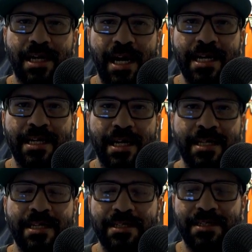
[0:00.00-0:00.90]
and
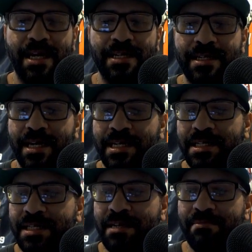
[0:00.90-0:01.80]
the
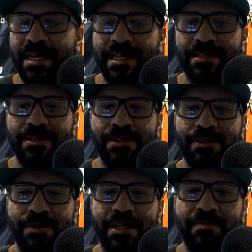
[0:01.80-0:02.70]
team that
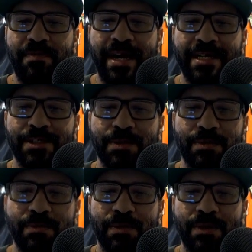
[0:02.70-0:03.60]
their fans
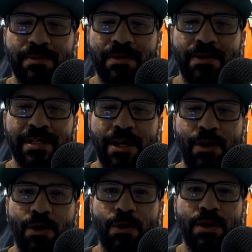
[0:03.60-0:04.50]
were crowing,
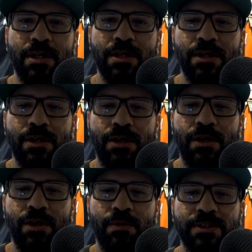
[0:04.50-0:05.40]
oh,
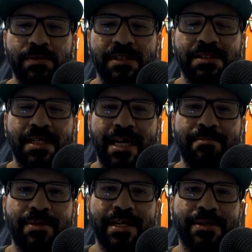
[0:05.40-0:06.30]
what's with this
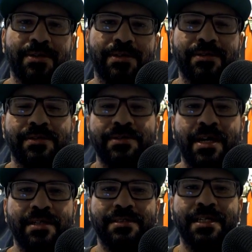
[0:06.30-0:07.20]
tiebreaker
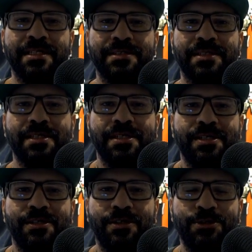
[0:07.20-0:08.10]
nonsense?
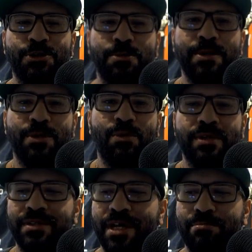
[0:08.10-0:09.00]
There should have been a
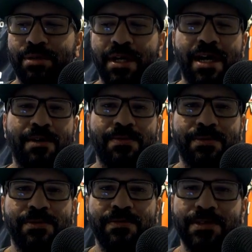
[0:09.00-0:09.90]
1-game playoff for
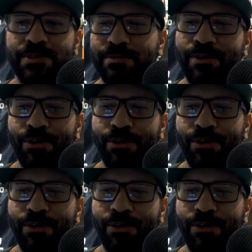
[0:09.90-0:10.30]
the division.